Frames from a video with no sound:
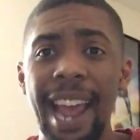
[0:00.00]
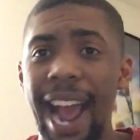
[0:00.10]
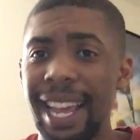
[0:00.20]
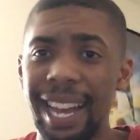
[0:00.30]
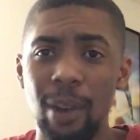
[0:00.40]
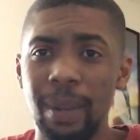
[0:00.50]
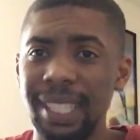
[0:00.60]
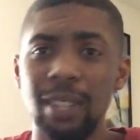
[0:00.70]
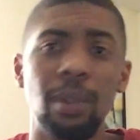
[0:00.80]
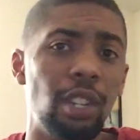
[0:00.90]
I cannot wait to
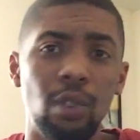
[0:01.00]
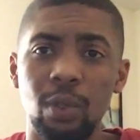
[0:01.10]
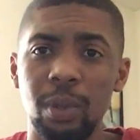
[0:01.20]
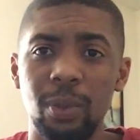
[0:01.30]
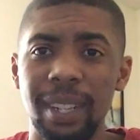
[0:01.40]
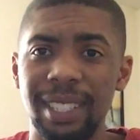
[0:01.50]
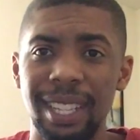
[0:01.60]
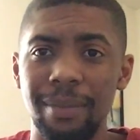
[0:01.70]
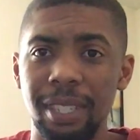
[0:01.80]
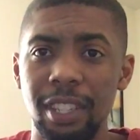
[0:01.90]
see what they're doing with the rest of
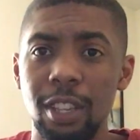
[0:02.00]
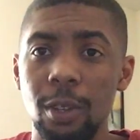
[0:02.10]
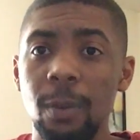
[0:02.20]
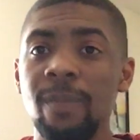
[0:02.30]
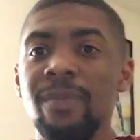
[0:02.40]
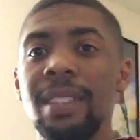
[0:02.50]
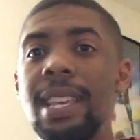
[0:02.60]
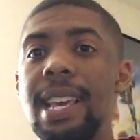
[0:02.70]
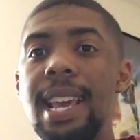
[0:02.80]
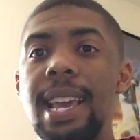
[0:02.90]
the MCU.
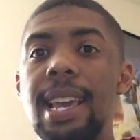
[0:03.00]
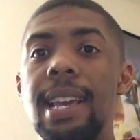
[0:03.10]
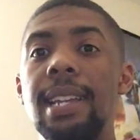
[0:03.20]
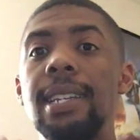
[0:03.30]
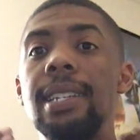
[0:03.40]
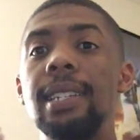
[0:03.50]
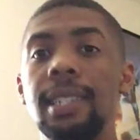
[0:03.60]
And